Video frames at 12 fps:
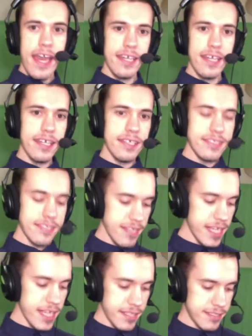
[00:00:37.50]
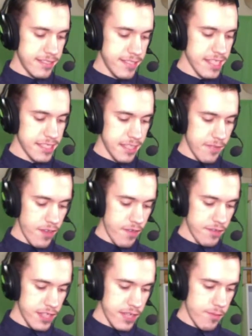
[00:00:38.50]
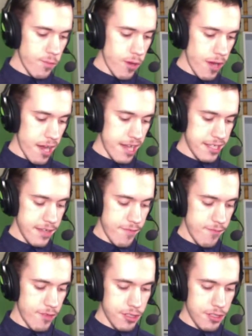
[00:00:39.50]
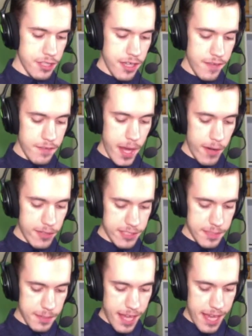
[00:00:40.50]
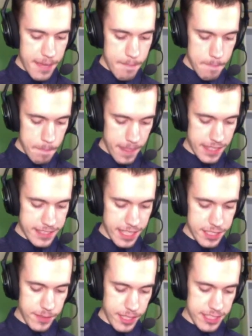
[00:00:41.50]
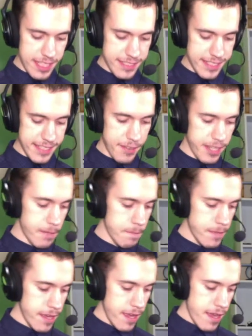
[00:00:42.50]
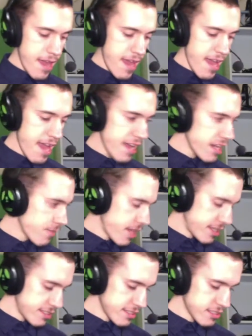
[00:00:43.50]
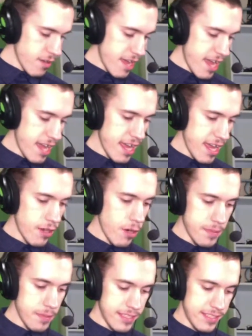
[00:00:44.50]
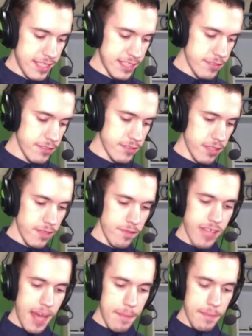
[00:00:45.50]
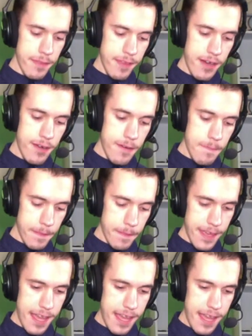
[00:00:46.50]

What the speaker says: It is the 650 watt version of the power supply. That's actually what it says down here. Anyways, let's go ahead and open this thing. So there's a little flap there,